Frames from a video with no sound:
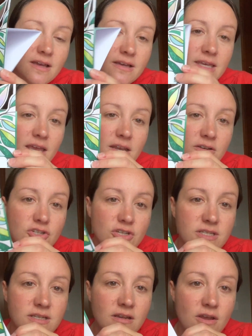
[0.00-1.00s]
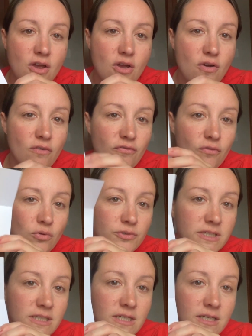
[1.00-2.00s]
Again, just
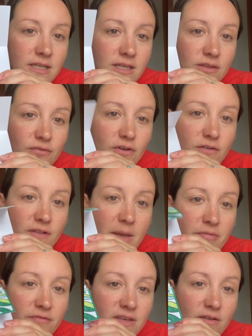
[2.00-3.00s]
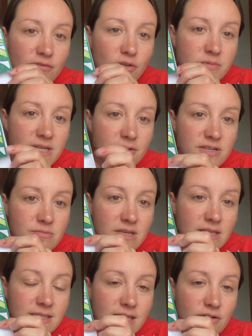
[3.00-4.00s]
folded the front flap of the envelope down to
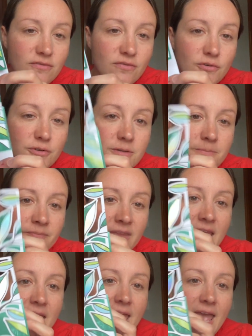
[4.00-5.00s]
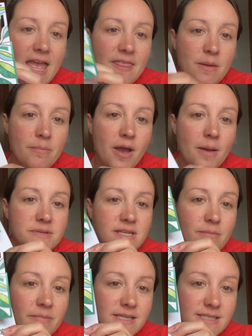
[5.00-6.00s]
meet the centerfold, and then popped
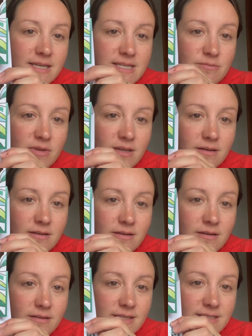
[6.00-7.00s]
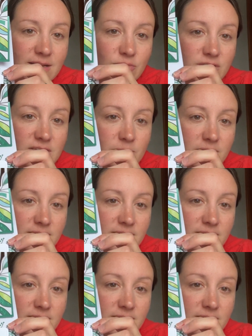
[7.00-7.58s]
up my sentiment, this time with Deepest